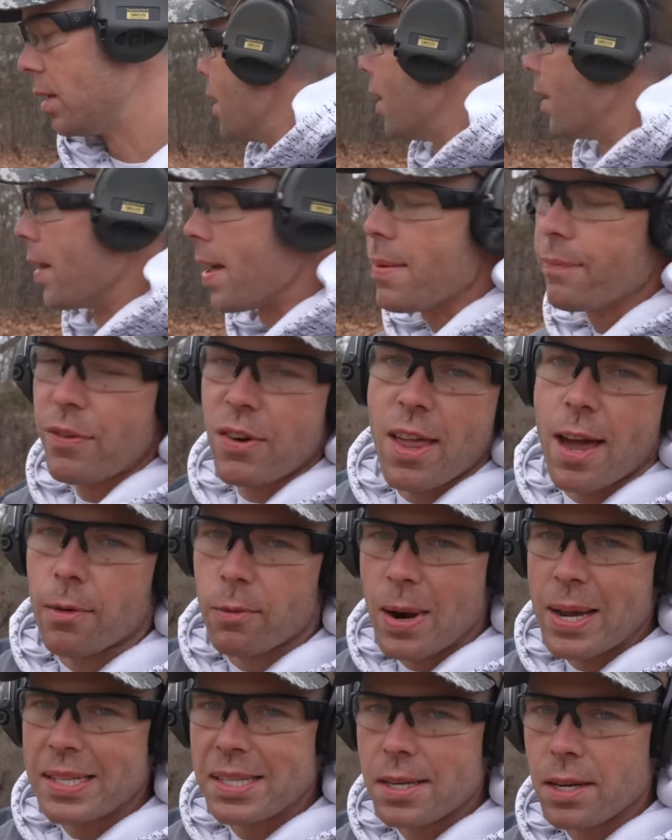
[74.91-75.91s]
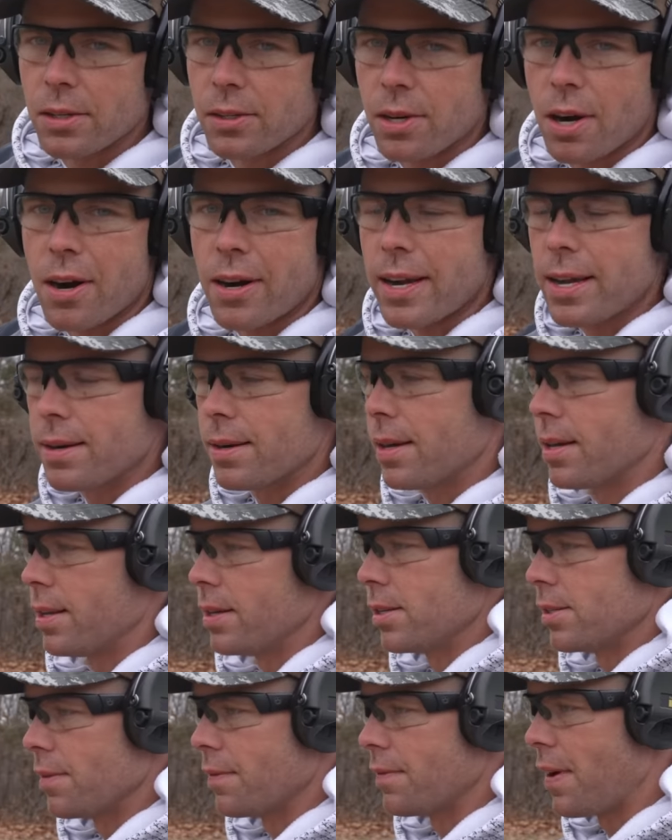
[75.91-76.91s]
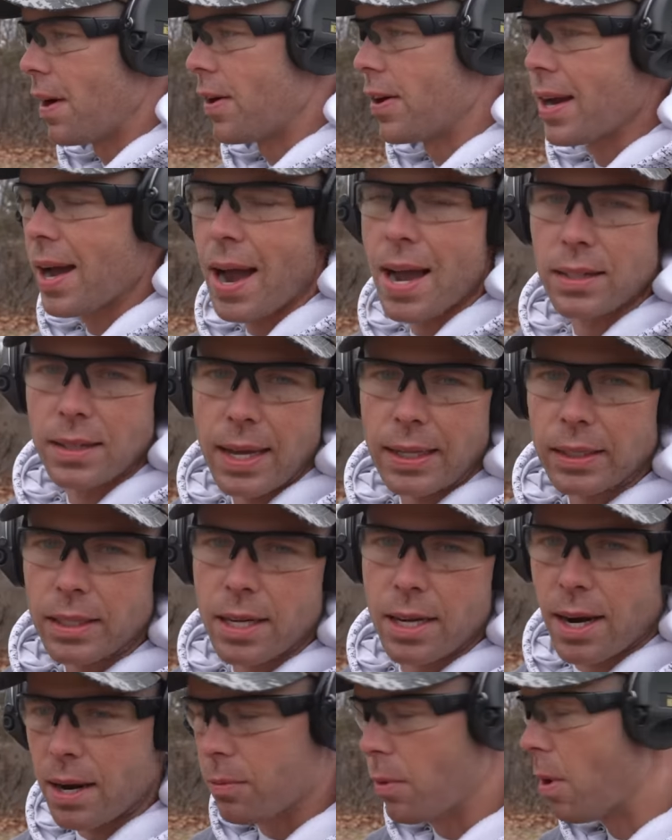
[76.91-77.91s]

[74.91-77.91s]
I'll aim for that red steel target. There's a very high likelihood I